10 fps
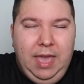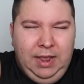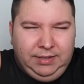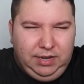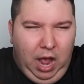It
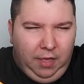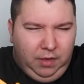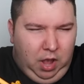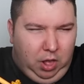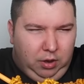is not
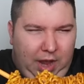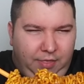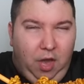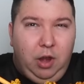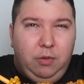the color I
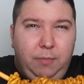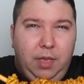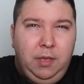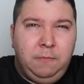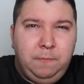thought it would be.